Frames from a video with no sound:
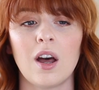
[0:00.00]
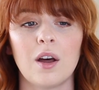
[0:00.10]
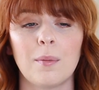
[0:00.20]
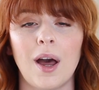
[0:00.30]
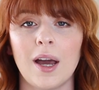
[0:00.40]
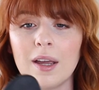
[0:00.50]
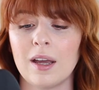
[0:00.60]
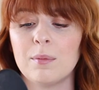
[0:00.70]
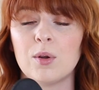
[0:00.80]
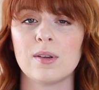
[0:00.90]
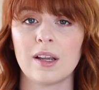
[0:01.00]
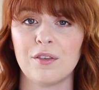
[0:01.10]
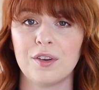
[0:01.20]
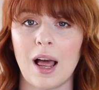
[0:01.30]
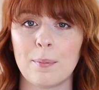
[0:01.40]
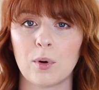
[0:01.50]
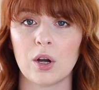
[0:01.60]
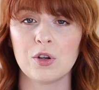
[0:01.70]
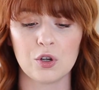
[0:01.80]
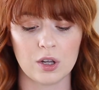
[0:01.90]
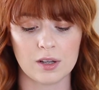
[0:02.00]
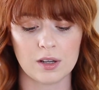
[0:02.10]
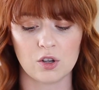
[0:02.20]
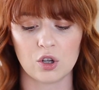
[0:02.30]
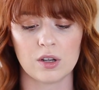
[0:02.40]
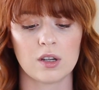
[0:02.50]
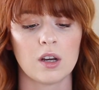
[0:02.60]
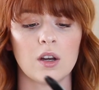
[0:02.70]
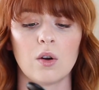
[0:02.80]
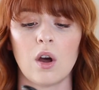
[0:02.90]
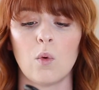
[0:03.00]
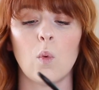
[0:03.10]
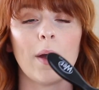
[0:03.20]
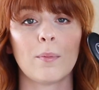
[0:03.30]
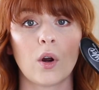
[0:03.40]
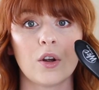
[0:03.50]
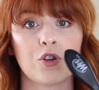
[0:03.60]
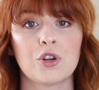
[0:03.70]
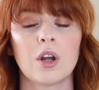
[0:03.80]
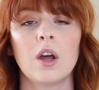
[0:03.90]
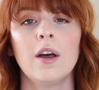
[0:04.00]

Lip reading: I am using a flat brush. This is just a wet brush.